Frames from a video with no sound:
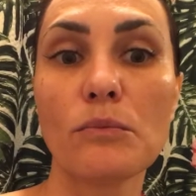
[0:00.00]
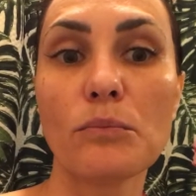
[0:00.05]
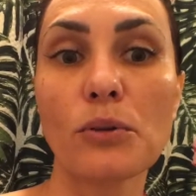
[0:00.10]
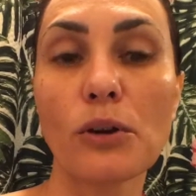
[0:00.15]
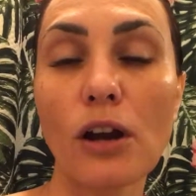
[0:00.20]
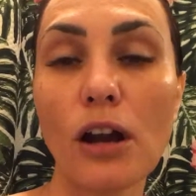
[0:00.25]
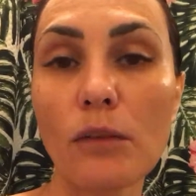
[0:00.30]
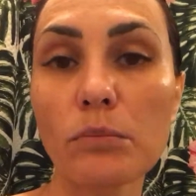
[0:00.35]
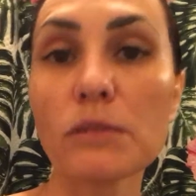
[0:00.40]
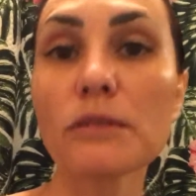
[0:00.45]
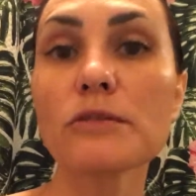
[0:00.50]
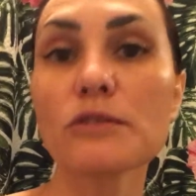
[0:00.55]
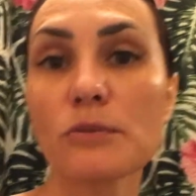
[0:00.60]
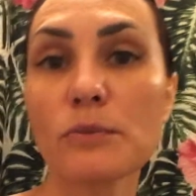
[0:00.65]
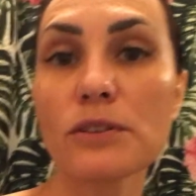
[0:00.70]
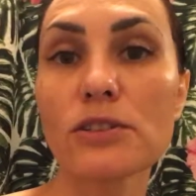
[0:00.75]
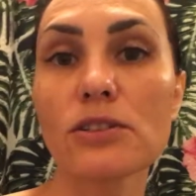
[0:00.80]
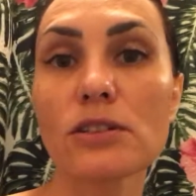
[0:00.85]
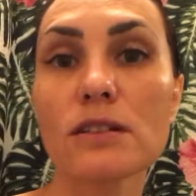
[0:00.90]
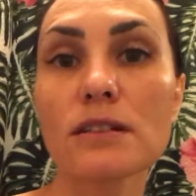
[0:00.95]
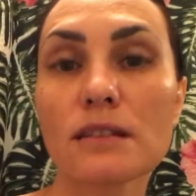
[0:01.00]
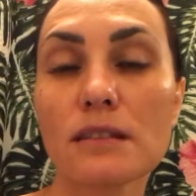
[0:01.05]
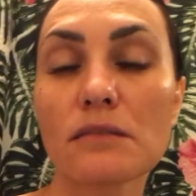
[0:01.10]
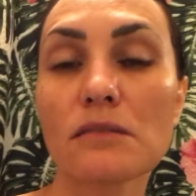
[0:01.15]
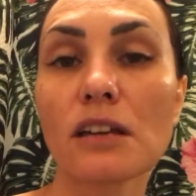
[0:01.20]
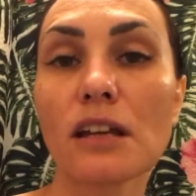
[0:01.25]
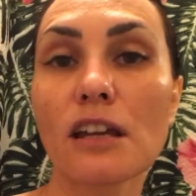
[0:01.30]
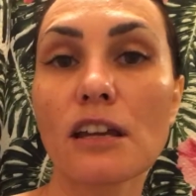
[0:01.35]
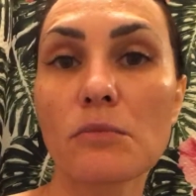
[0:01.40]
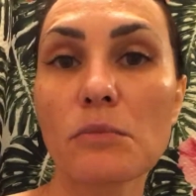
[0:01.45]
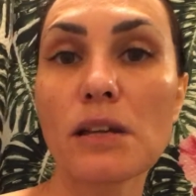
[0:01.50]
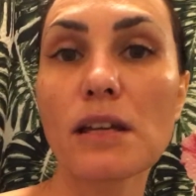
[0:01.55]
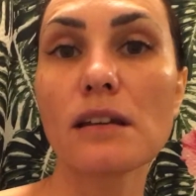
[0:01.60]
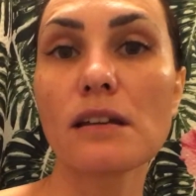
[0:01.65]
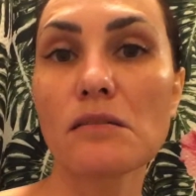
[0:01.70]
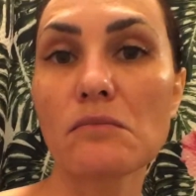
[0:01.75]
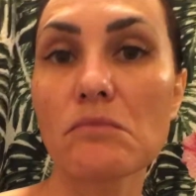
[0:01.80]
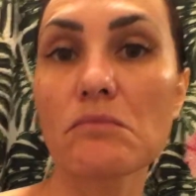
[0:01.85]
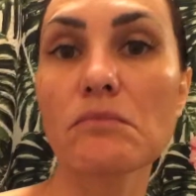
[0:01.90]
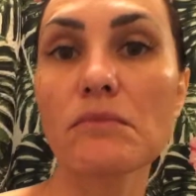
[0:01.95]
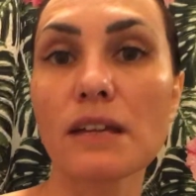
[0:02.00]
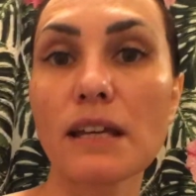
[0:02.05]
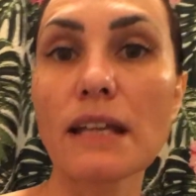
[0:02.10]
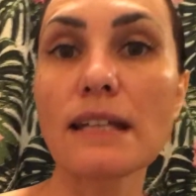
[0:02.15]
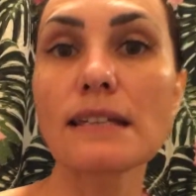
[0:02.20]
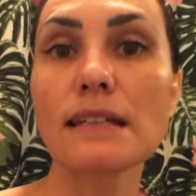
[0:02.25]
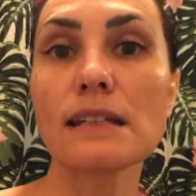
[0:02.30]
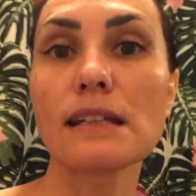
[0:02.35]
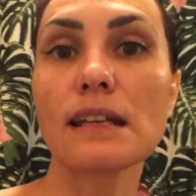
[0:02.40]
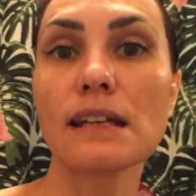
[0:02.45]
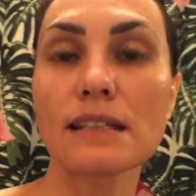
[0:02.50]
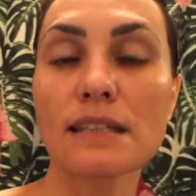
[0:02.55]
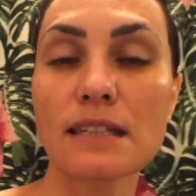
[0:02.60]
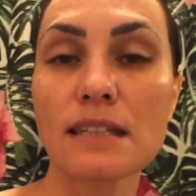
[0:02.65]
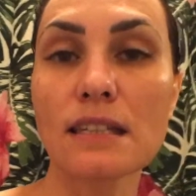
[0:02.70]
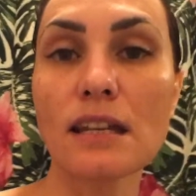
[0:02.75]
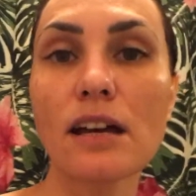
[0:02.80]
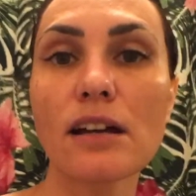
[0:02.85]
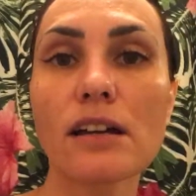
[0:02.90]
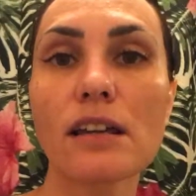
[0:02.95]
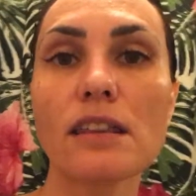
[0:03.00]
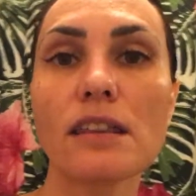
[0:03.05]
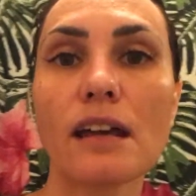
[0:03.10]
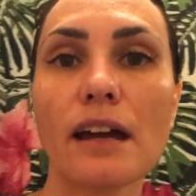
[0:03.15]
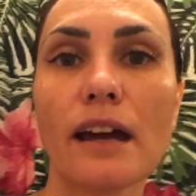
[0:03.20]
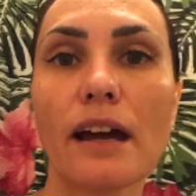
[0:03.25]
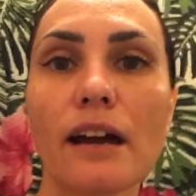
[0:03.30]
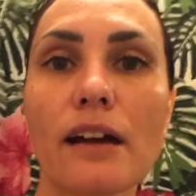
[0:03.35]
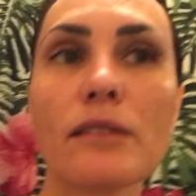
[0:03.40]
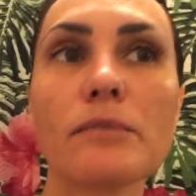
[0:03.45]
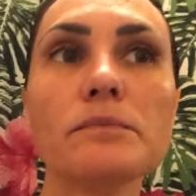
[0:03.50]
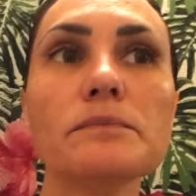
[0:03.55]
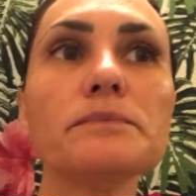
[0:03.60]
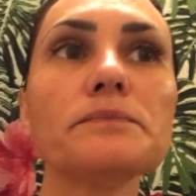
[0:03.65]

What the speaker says: problems, which is, it can be easy to get stuck in that.